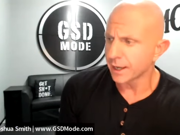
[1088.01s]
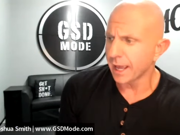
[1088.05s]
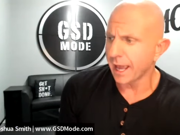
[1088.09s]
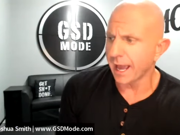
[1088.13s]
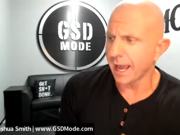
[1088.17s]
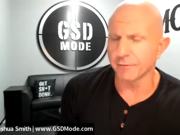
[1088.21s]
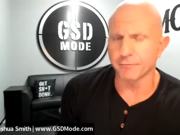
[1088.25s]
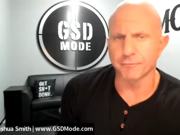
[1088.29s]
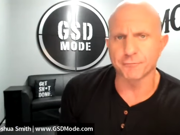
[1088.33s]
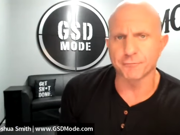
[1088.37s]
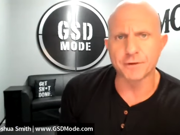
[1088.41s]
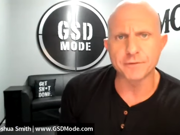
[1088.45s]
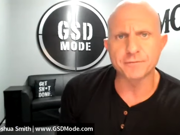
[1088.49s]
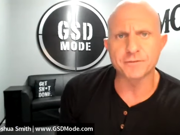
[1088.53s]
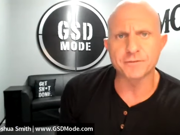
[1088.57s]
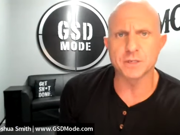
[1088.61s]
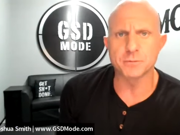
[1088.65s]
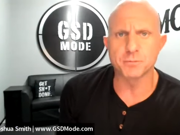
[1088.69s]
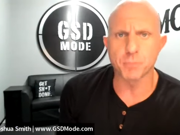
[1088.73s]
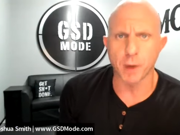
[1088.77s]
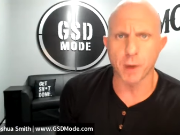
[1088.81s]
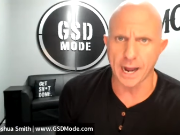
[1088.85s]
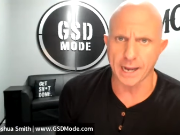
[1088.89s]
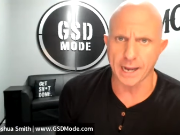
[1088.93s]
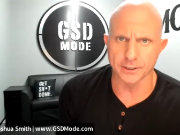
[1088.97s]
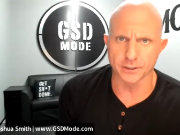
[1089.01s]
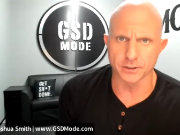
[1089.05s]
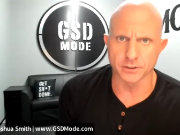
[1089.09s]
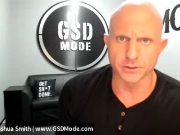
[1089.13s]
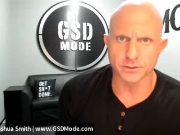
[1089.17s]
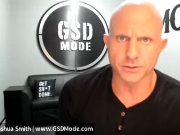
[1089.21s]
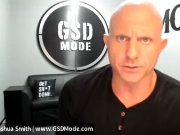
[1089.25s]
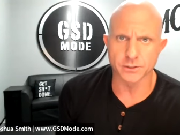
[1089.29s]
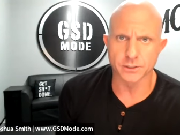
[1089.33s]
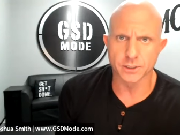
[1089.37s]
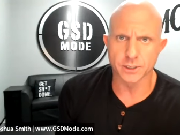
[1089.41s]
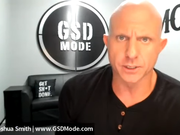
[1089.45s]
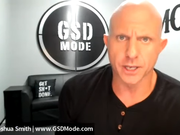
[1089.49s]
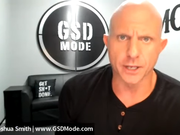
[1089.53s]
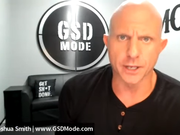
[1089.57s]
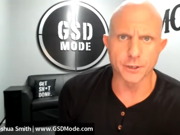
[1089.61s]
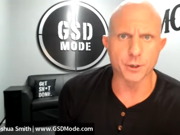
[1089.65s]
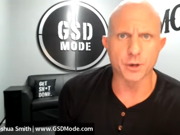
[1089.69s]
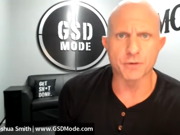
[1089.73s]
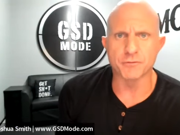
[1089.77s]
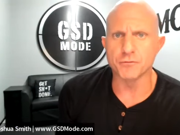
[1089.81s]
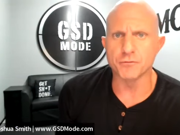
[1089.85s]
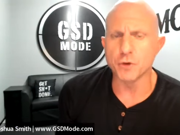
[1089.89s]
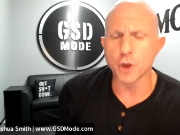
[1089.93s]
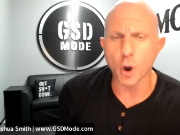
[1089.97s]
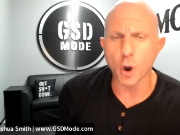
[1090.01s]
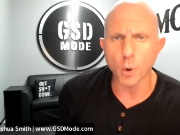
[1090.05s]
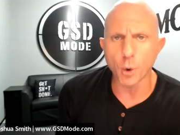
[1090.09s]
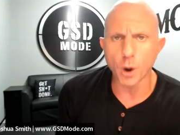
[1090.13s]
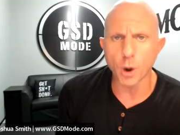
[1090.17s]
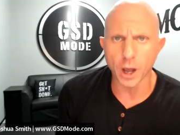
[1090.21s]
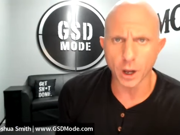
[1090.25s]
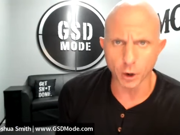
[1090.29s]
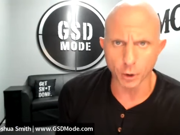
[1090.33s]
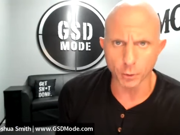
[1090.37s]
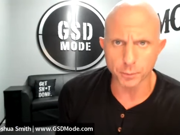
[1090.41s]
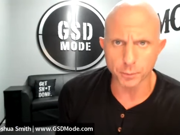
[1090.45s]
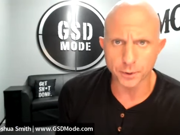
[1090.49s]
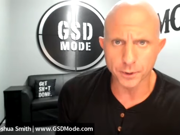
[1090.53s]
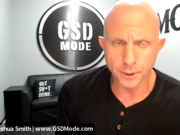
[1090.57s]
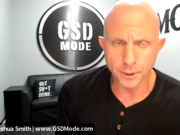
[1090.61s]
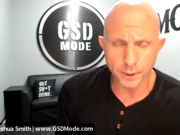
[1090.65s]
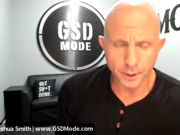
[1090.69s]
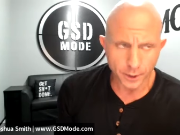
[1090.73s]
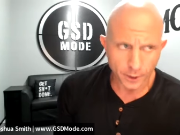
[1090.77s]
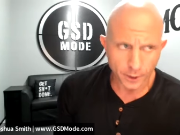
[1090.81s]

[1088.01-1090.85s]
have 50 buyers and you have no help,